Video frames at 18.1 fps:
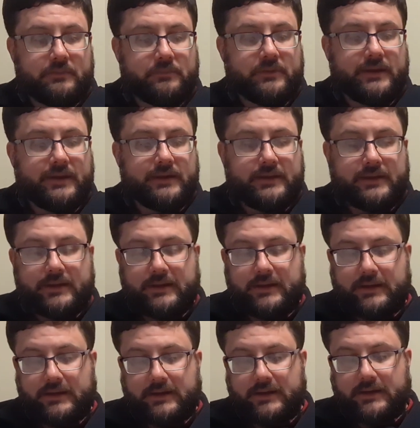to play a
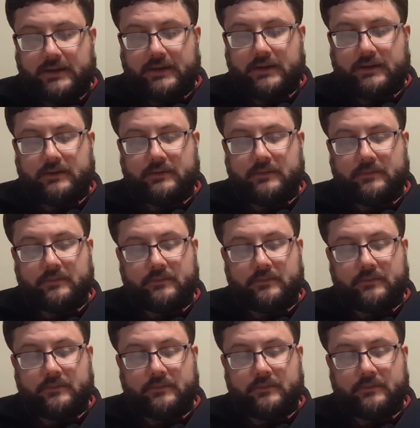D,